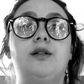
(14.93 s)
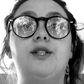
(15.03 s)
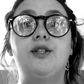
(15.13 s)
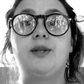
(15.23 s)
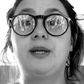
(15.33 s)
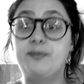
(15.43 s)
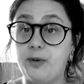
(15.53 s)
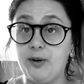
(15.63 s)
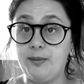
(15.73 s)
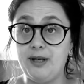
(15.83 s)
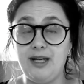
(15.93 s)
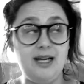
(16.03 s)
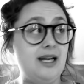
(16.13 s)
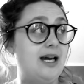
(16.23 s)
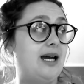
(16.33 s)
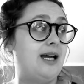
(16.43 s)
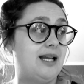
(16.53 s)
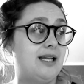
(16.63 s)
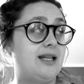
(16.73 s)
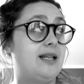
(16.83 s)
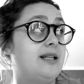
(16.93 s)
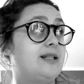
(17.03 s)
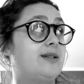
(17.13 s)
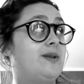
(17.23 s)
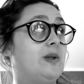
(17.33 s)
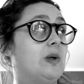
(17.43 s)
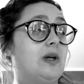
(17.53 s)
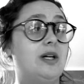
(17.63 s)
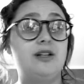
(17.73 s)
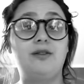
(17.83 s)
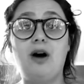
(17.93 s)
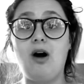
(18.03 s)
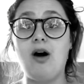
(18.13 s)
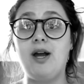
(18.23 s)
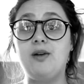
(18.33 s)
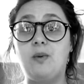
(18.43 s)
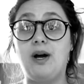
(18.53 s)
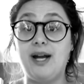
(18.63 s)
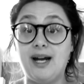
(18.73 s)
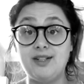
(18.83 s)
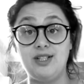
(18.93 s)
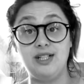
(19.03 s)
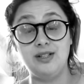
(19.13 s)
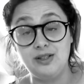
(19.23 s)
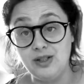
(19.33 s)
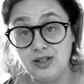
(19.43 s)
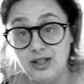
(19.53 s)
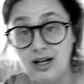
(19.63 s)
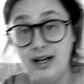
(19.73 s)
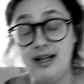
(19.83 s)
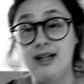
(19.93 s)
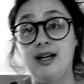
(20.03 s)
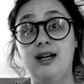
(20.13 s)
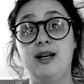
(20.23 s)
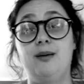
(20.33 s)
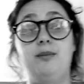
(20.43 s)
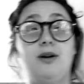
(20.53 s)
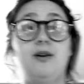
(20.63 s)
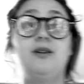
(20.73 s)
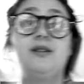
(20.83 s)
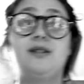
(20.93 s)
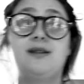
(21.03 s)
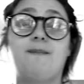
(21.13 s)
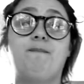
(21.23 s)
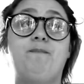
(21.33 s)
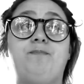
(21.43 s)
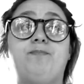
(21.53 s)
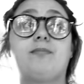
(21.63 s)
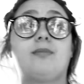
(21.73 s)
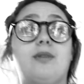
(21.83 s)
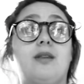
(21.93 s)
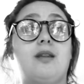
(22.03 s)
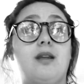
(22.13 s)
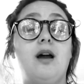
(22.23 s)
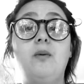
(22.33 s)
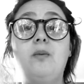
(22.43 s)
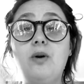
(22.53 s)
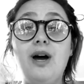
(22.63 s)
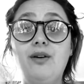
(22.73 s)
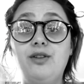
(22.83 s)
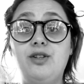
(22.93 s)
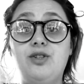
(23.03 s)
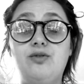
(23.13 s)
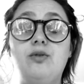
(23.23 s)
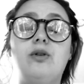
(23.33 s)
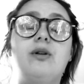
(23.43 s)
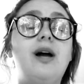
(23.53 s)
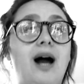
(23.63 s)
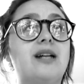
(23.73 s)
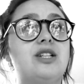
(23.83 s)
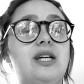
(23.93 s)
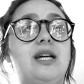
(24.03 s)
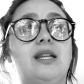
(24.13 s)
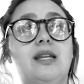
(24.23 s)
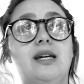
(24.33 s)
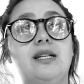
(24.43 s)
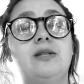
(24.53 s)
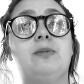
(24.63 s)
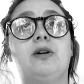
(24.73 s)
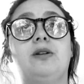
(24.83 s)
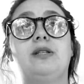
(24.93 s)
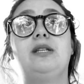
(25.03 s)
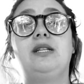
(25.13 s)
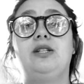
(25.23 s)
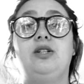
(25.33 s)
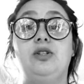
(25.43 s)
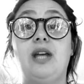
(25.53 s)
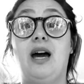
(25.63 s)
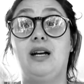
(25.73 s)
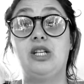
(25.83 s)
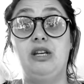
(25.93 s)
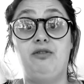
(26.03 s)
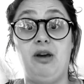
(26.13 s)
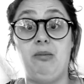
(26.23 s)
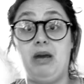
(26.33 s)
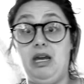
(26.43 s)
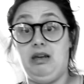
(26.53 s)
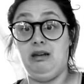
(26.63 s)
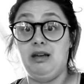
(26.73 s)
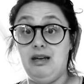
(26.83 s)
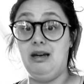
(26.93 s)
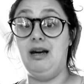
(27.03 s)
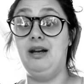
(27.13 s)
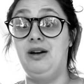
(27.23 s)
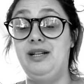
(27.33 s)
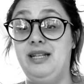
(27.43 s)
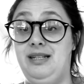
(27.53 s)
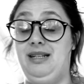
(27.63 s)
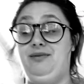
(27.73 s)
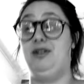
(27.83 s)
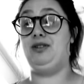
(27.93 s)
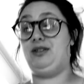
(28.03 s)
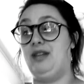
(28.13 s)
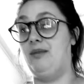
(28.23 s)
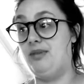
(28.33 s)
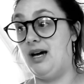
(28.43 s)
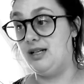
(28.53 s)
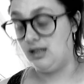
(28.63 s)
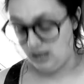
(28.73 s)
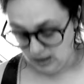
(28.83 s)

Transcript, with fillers: do things properly and not kind of hide what I actually look like, because I walk out in this, not actually in this, because this used to actually fit me and I didn't even look that bad.